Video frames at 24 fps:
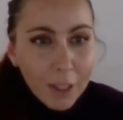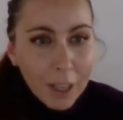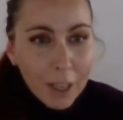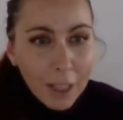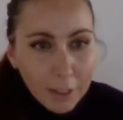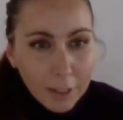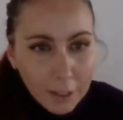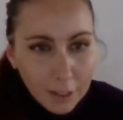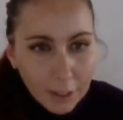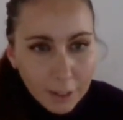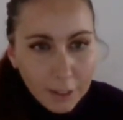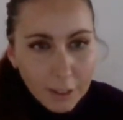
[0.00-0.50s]
The
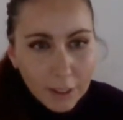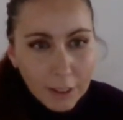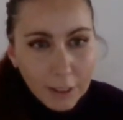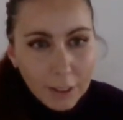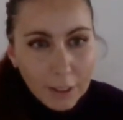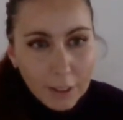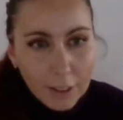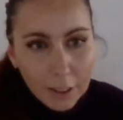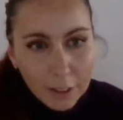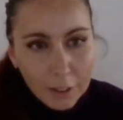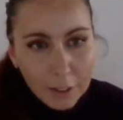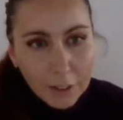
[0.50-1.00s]

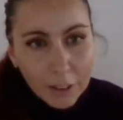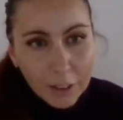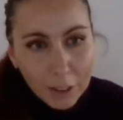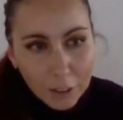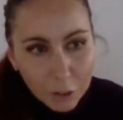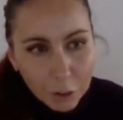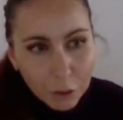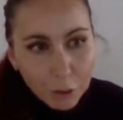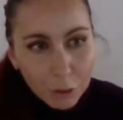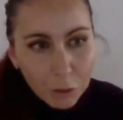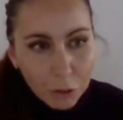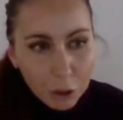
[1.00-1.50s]
ICC does
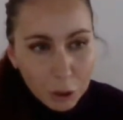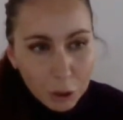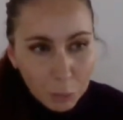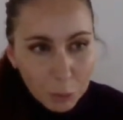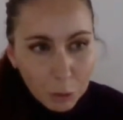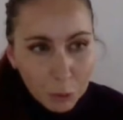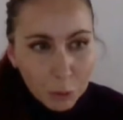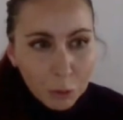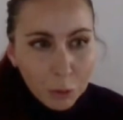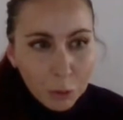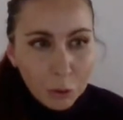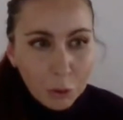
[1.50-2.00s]
not
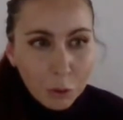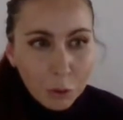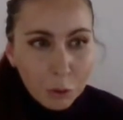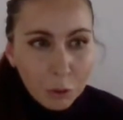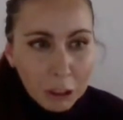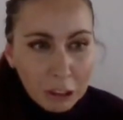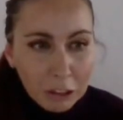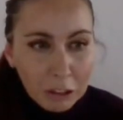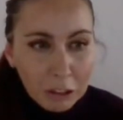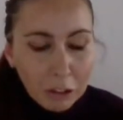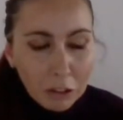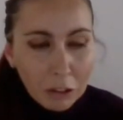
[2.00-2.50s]
contribute to
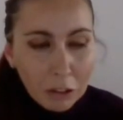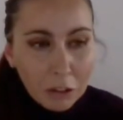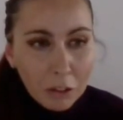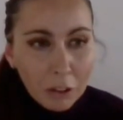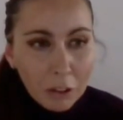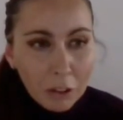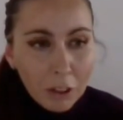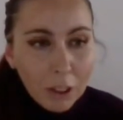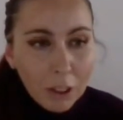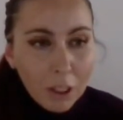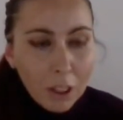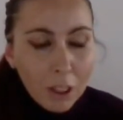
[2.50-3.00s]

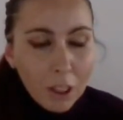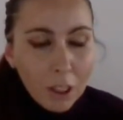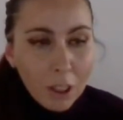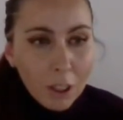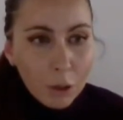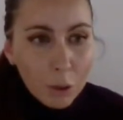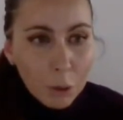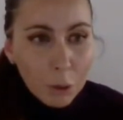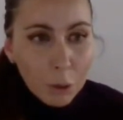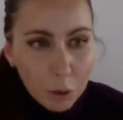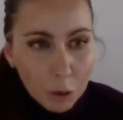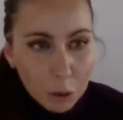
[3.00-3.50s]
return
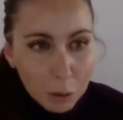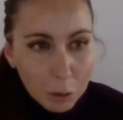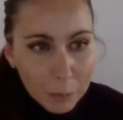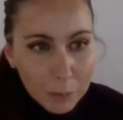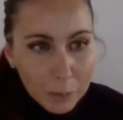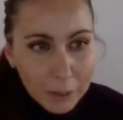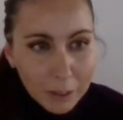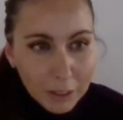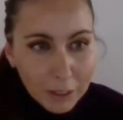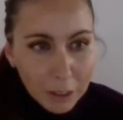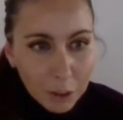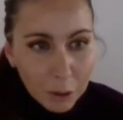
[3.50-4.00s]
to
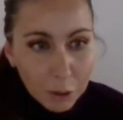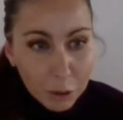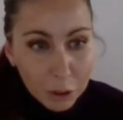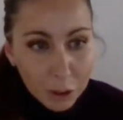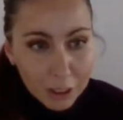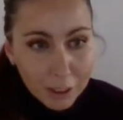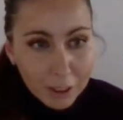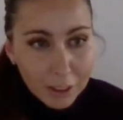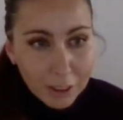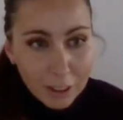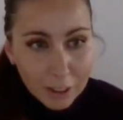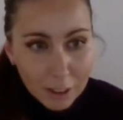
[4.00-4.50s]
normalcy or
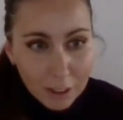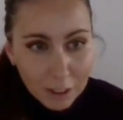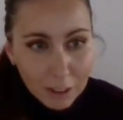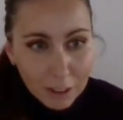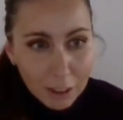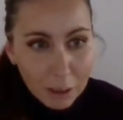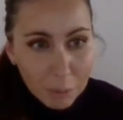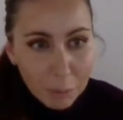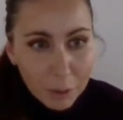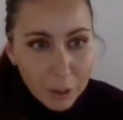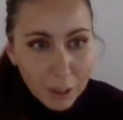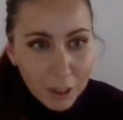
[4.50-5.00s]
justice in
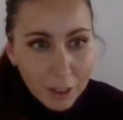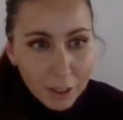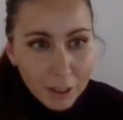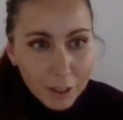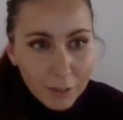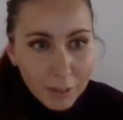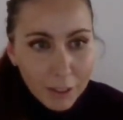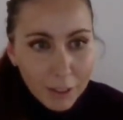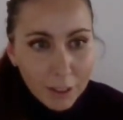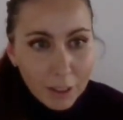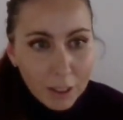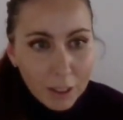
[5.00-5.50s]
Libya,
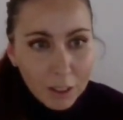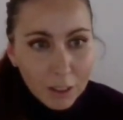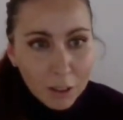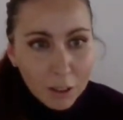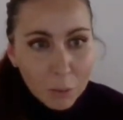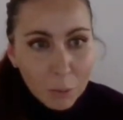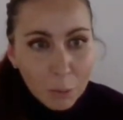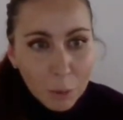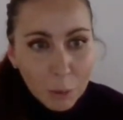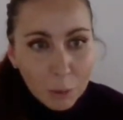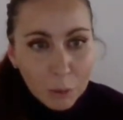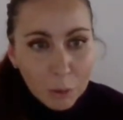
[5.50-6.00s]
evading
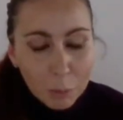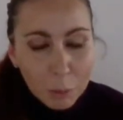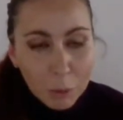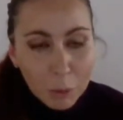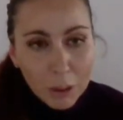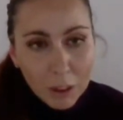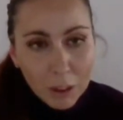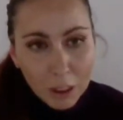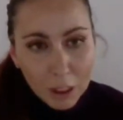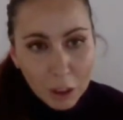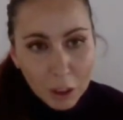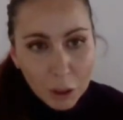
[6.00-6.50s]
the most
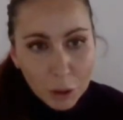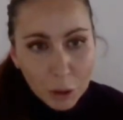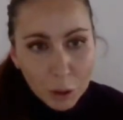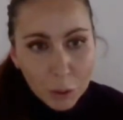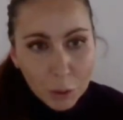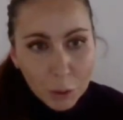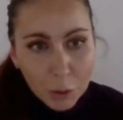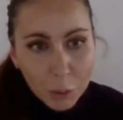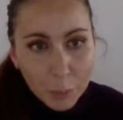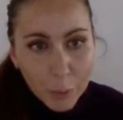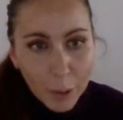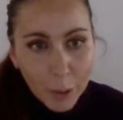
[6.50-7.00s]
burning
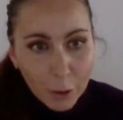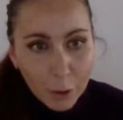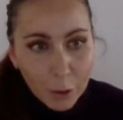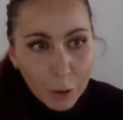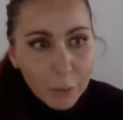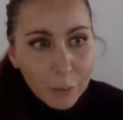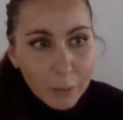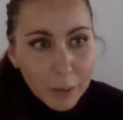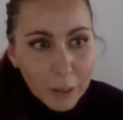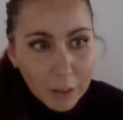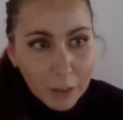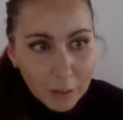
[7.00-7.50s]
issues. We are
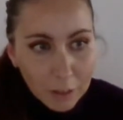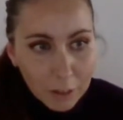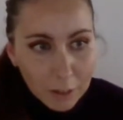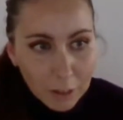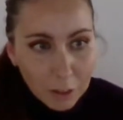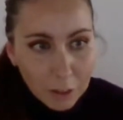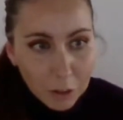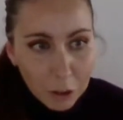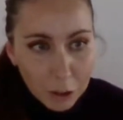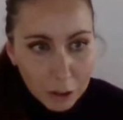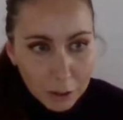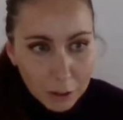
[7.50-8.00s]
convinced
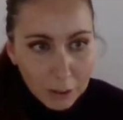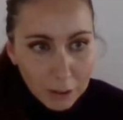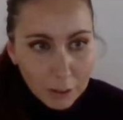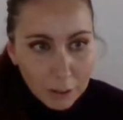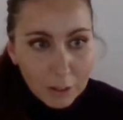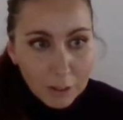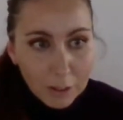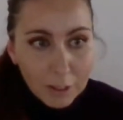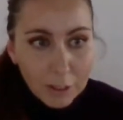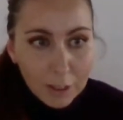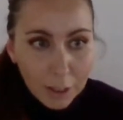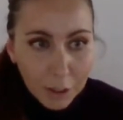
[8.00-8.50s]
that justice
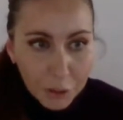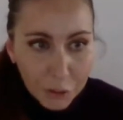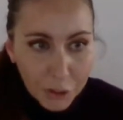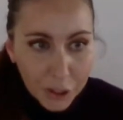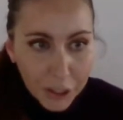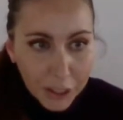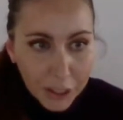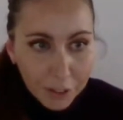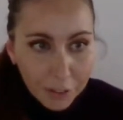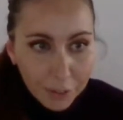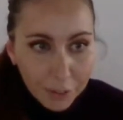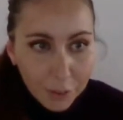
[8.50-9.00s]
in
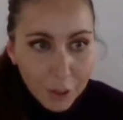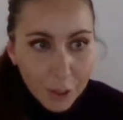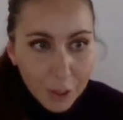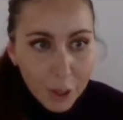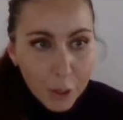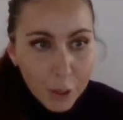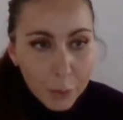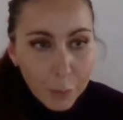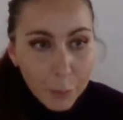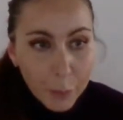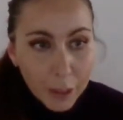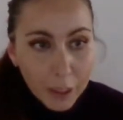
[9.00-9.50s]
Syria
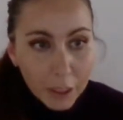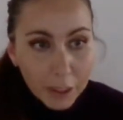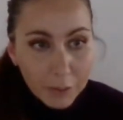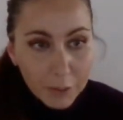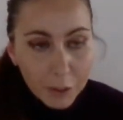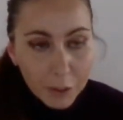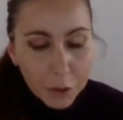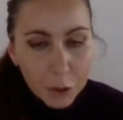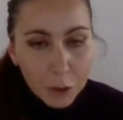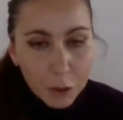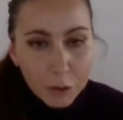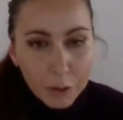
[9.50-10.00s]
will
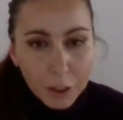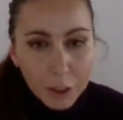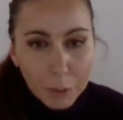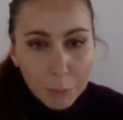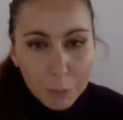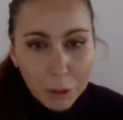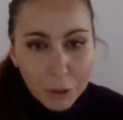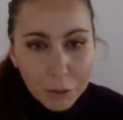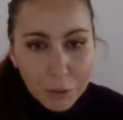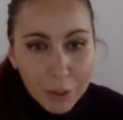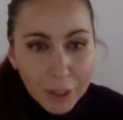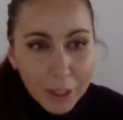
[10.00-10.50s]
eventually
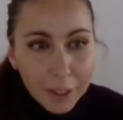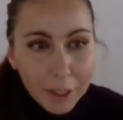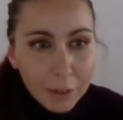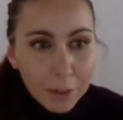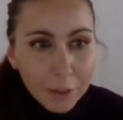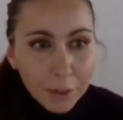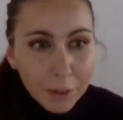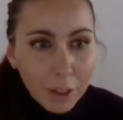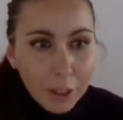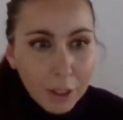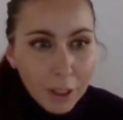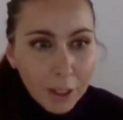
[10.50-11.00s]

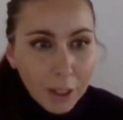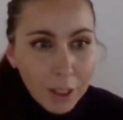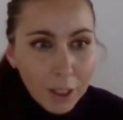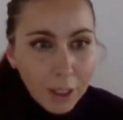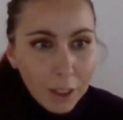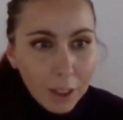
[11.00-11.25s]
prevail.